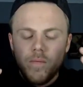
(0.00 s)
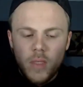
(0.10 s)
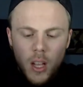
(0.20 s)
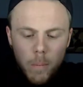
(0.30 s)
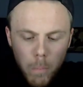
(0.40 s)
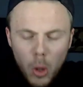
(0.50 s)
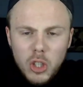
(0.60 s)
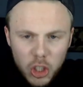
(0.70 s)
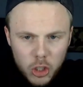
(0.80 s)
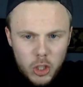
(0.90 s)

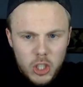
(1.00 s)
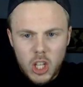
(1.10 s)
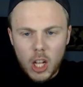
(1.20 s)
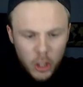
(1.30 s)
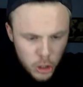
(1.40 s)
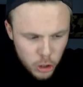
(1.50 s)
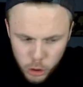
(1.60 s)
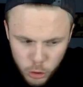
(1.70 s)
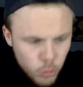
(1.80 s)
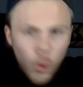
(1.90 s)
monsters that are
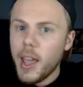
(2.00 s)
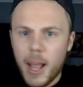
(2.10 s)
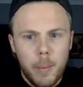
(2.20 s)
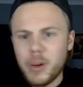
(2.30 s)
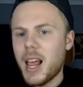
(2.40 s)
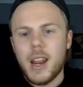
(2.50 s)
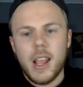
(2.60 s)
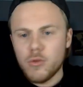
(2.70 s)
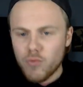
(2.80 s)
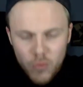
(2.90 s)
destroying
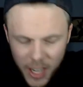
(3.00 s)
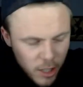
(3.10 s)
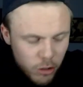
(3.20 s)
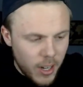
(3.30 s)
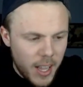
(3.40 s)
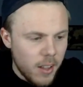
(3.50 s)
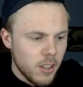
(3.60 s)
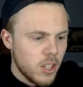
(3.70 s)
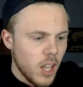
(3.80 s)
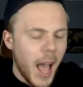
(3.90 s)
planets, literally,
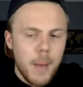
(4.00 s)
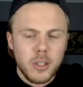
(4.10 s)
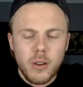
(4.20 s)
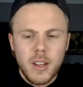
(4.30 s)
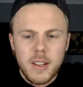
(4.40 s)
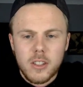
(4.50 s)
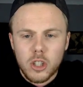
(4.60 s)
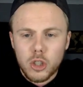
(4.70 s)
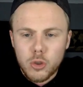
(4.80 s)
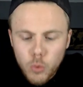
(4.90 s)
absolutely
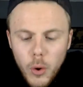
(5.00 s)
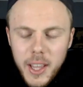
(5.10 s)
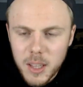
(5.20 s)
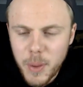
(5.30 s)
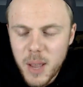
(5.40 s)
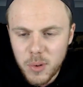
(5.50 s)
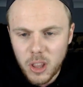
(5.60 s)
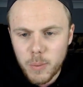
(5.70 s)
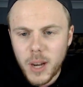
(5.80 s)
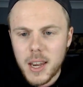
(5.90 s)
destroying the people on
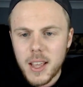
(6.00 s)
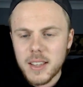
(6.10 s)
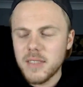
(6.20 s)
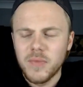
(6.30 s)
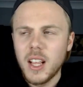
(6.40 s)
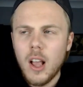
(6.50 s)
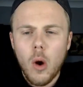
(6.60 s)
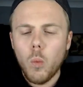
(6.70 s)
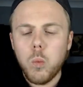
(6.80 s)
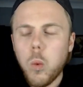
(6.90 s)
the planets,
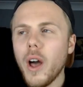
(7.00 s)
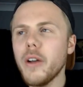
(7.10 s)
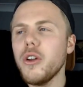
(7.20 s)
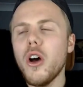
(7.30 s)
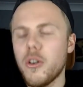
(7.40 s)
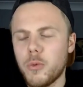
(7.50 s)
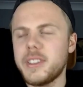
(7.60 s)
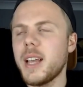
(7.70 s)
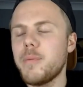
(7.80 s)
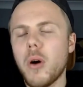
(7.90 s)
why on earth would
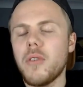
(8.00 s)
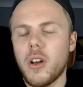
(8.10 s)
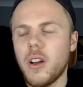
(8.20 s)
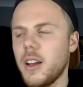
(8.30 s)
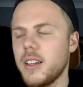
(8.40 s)
they bother